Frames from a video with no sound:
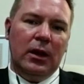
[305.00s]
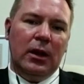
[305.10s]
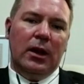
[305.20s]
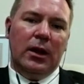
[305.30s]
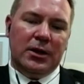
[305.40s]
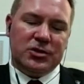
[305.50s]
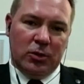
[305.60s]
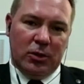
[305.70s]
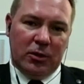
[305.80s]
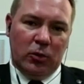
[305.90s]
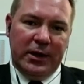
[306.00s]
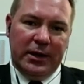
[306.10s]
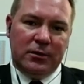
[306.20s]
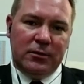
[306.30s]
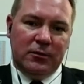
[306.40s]
As you are aware,
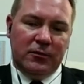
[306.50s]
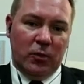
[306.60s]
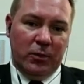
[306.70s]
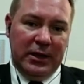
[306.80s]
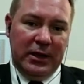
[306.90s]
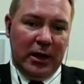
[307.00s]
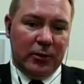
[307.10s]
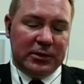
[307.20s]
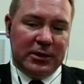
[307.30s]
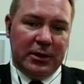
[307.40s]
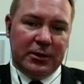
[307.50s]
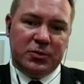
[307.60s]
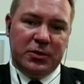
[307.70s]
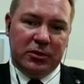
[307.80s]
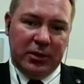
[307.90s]
for me, I would like to speak
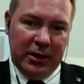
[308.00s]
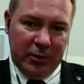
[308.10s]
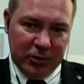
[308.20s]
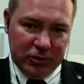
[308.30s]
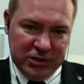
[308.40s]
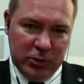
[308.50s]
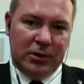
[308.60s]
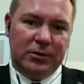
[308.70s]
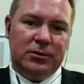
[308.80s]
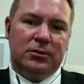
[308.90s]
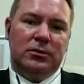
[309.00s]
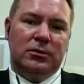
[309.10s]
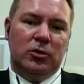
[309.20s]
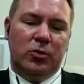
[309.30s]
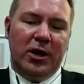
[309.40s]
today about DEWA, Dubai
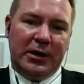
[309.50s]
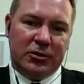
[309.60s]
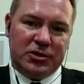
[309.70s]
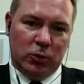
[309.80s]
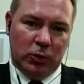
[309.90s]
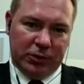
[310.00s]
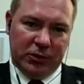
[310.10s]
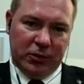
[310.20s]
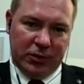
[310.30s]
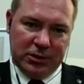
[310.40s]
Electricity Water Authority.